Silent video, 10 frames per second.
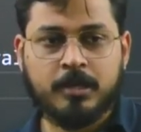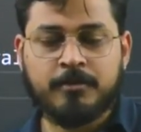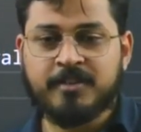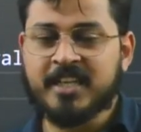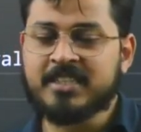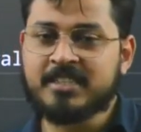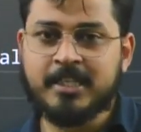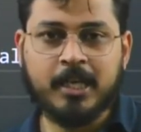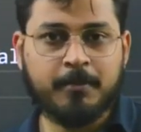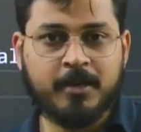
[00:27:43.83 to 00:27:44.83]
we can just take
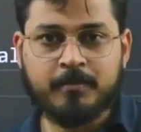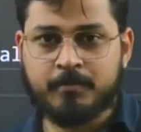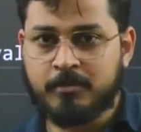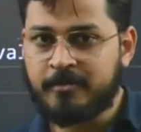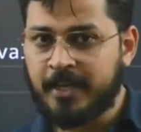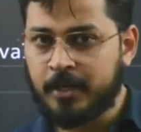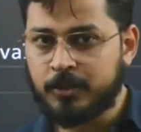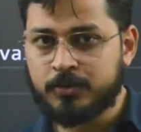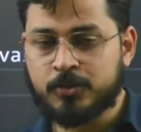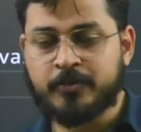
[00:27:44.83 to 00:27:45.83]
up a value.
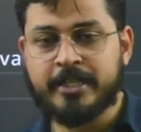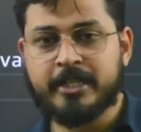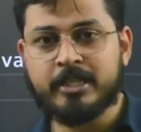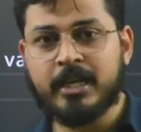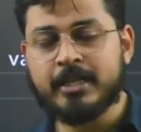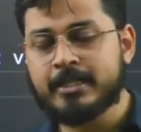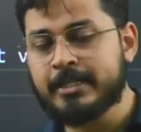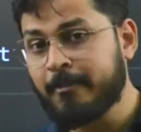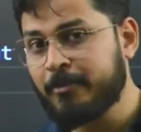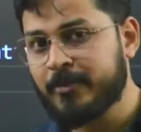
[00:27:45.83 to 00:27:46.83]
So we need our
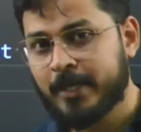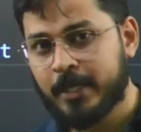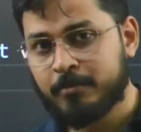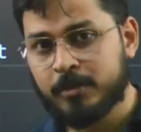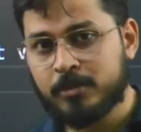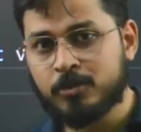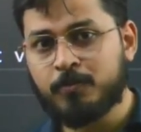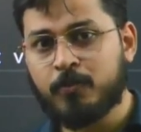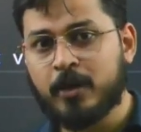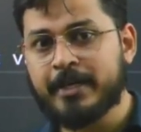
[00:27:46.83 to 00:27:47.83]
temp variable to
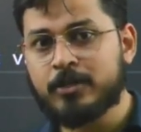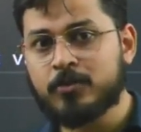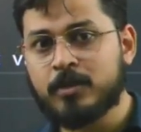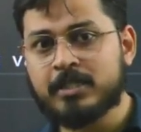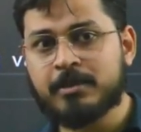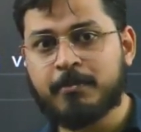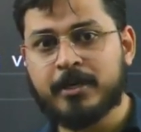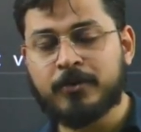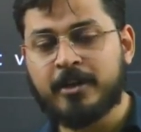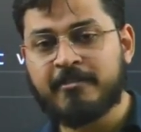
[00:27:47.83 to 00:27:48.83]
point towards a
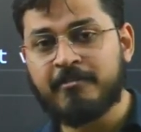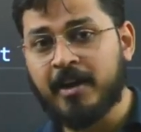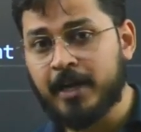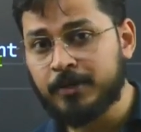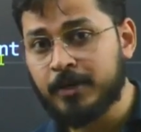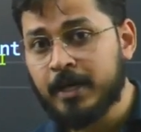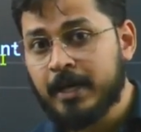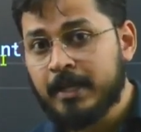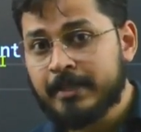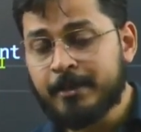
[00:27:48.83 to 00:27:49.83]
particular value.
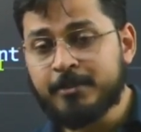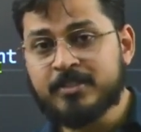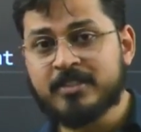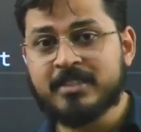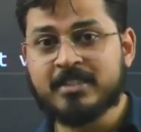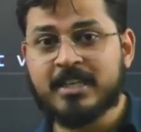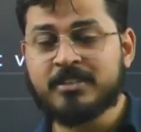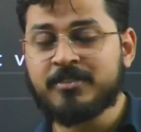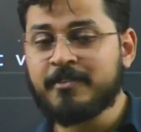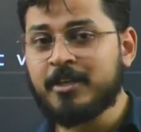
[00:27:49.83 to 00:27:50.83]
That means in this case
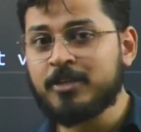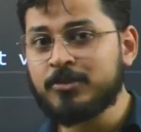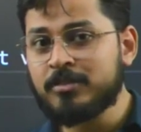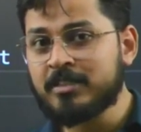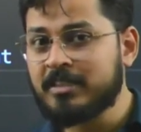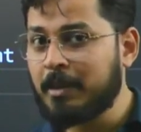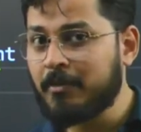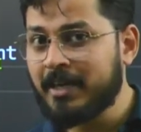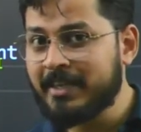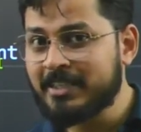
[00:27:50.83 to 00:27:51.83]
we will use the same
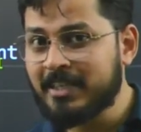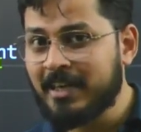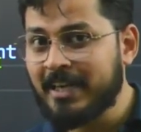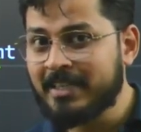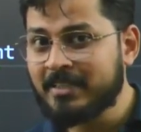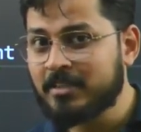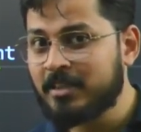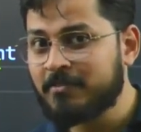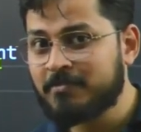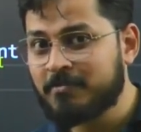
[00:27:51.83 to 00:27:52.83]
condition like the
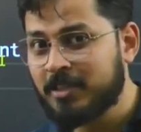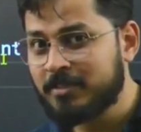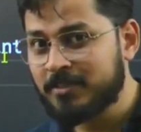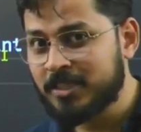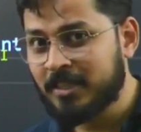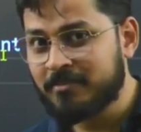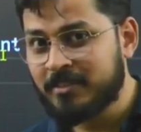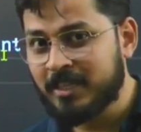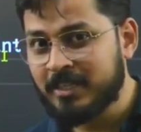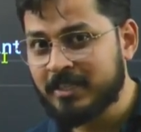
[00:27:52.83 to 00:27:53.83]
one which we have
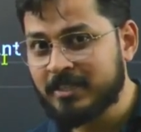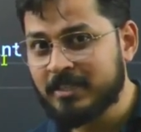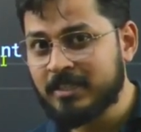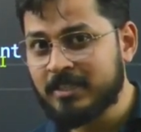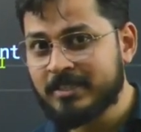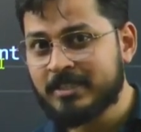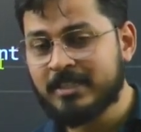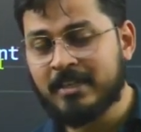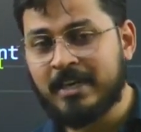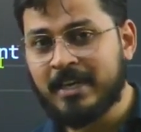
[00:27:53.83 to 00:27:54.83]
done it in the
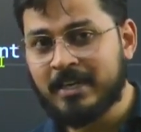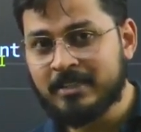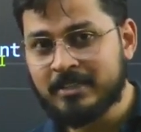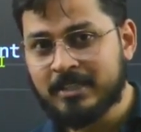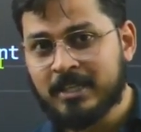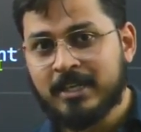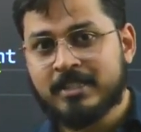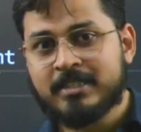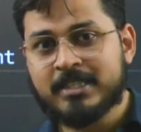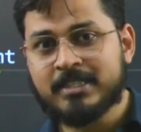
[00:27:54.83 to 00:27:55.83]
singly linked list,
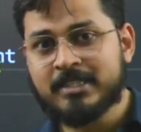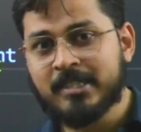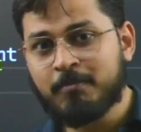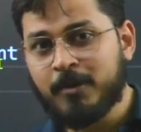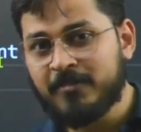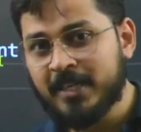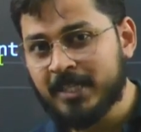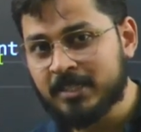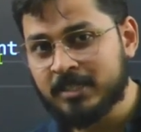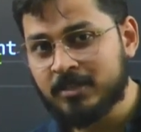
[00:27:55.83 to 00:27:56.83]
that is temp of
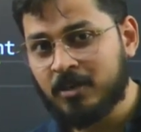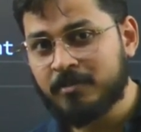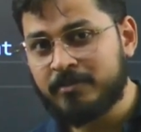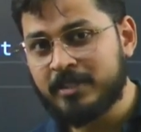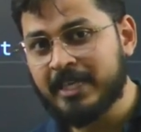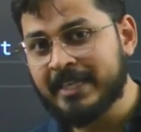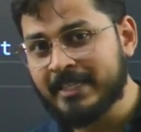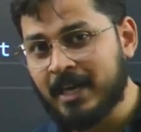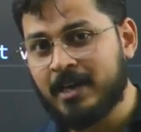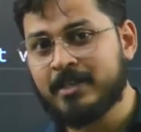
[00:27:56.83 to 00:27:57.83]
next of
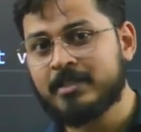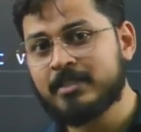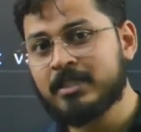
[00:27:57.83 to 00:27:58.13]
data is